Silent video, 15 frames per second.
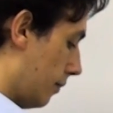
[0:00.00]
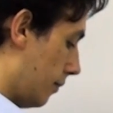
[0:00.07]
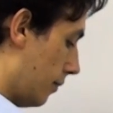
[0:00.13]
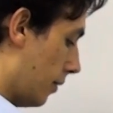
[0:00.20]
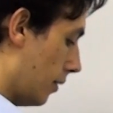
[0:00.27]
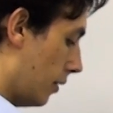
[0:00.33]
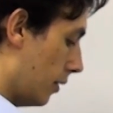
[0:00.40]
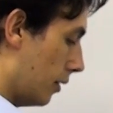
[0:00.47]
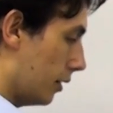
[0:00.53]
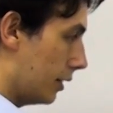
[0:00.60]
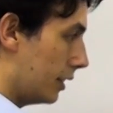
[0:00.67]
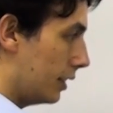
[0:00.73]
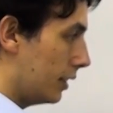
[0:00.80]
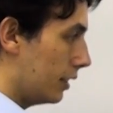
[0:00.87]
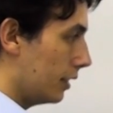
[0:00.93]
For
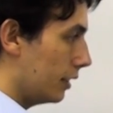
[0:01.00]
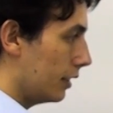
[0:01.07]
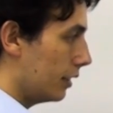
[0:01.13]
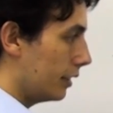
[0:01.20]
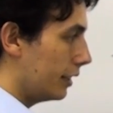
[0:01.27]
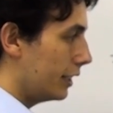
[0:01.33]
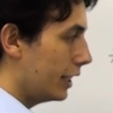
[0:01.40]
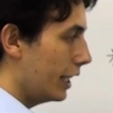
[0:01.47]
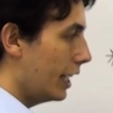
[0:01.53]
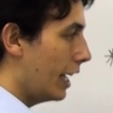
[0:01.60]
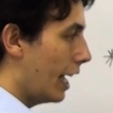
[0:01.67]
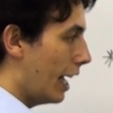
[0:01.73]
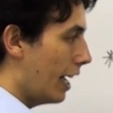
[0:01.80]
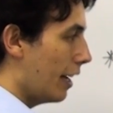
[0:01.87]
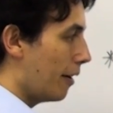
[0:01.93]

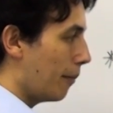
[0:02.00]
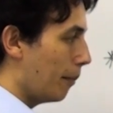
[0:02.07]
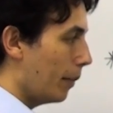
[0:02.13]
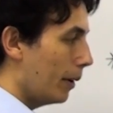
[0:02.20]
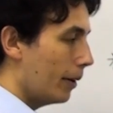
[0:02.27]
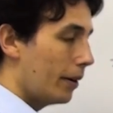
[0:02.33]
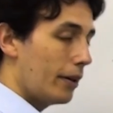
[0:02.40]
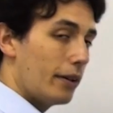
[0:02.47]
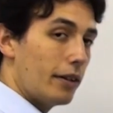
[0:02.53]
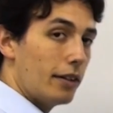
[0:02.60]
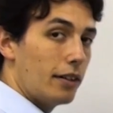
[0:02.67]
GM,